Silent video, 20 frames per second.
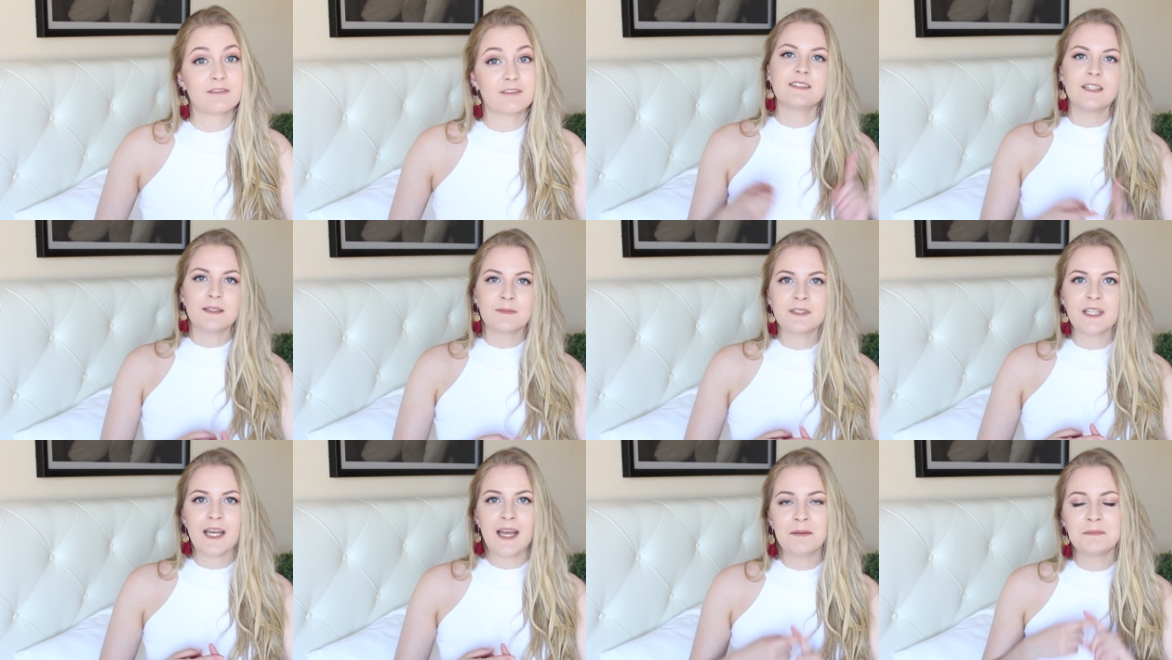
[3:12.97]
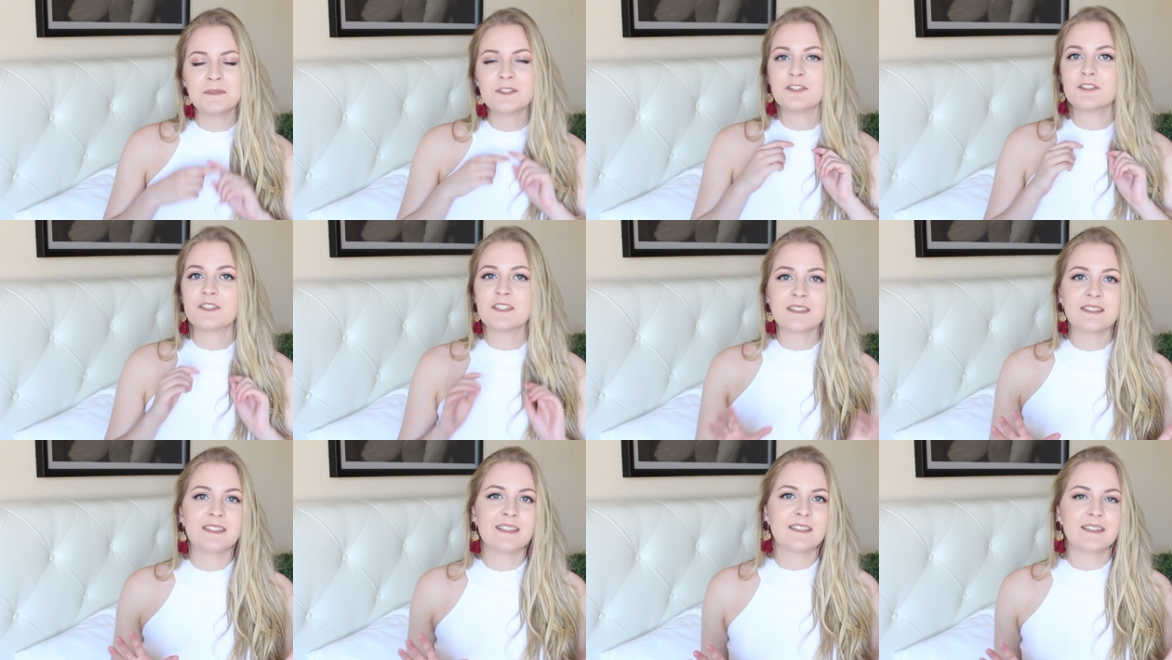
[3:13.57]
Sometimes you
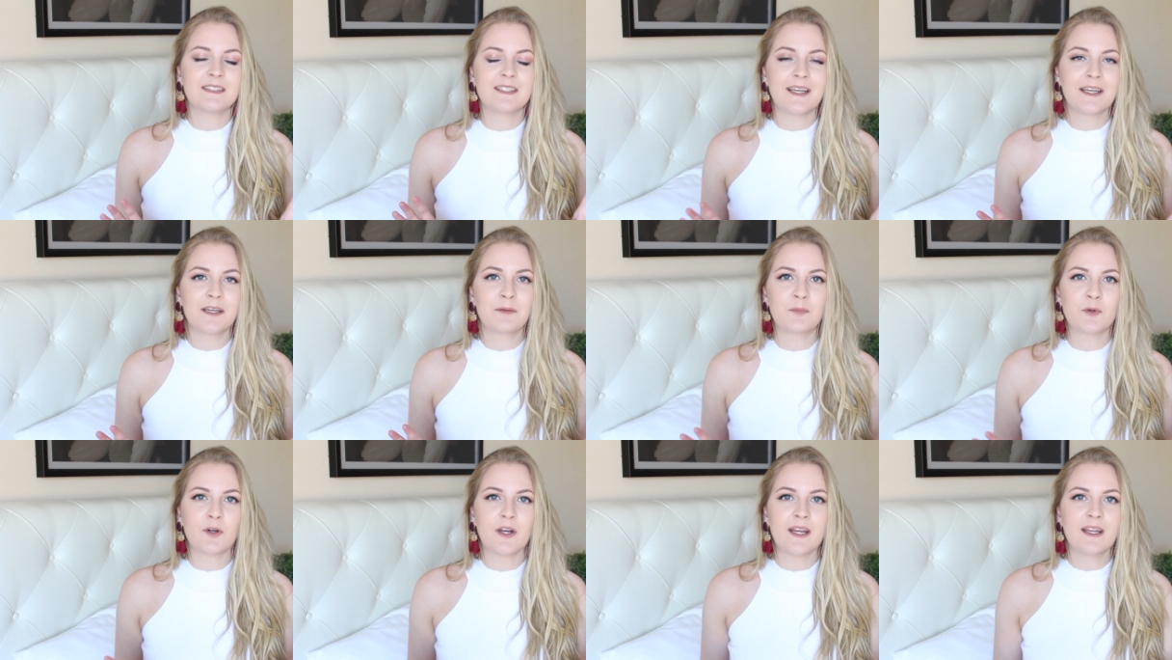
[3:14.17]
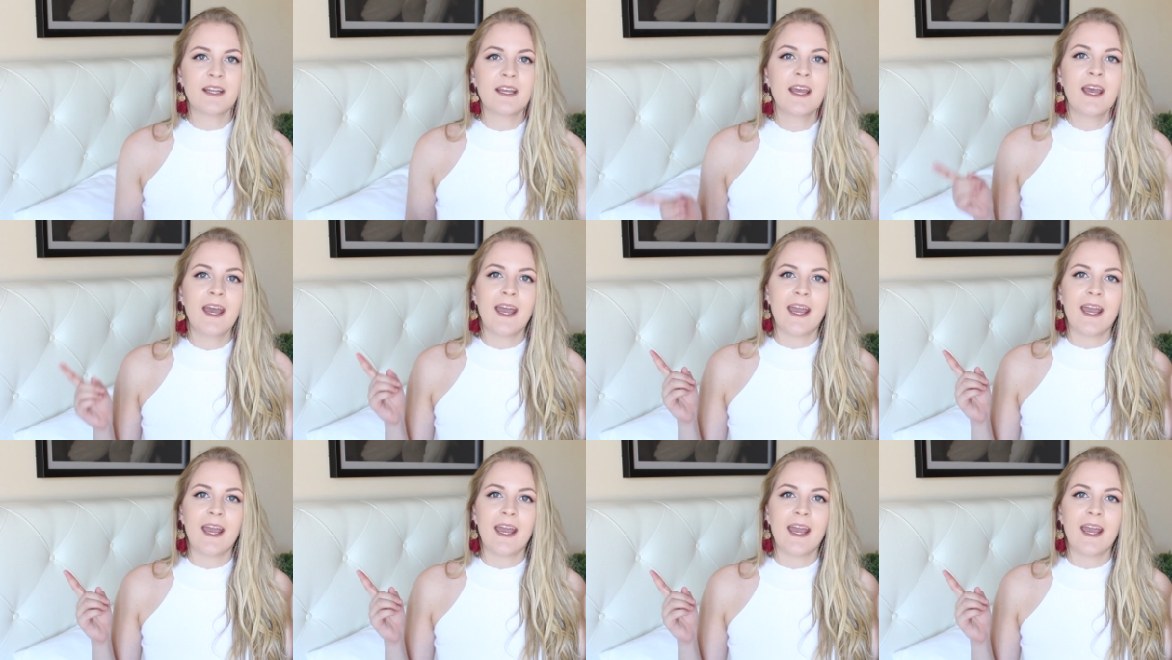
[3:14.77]
just need to take a break